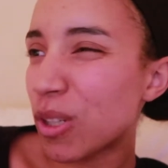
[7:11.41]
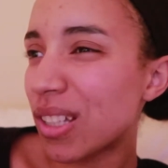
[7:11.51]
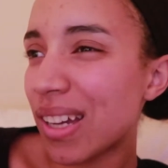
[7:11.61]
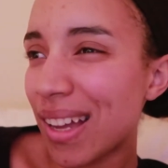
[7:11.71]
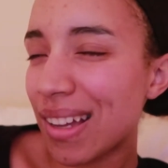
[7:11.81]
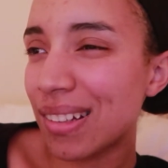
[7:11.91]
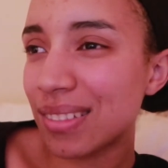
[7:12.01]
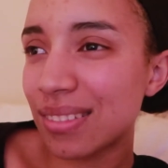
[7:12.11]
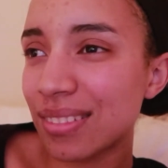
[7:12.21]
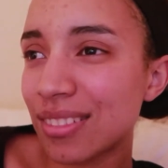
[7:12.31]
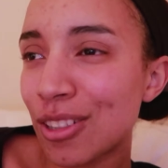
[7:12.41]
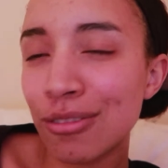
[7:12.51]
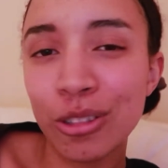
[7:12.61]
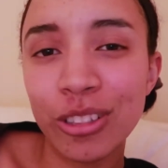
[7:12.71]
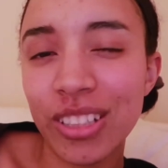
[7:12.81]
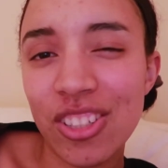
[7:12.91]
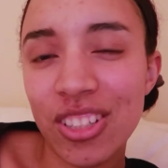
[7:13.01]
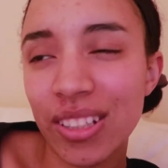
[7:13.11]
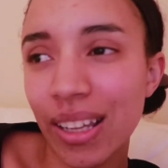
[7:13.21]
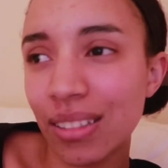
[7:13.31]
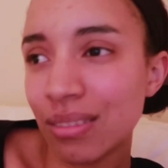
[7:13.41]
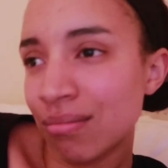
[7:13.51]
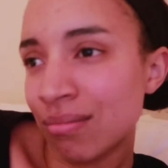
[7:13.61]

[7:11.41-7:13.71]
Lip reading: but overall it's just like,